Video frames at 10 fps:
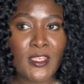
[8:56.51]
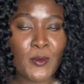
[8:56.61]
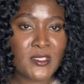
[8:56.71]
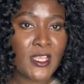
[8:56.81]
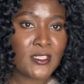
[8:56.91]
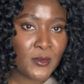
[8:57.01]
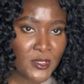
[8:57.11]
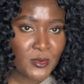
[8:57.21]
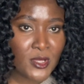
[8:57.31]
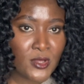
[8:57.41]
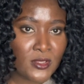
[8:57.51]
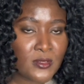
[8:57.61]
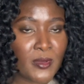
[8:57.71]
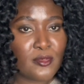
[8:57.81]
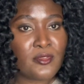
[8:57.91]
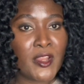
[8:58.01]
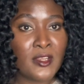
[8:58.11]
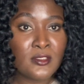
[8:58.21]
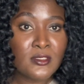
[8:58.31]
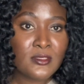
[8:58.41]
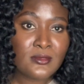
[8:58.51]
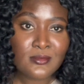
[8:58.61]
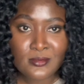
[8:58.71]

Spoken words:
It was because my friend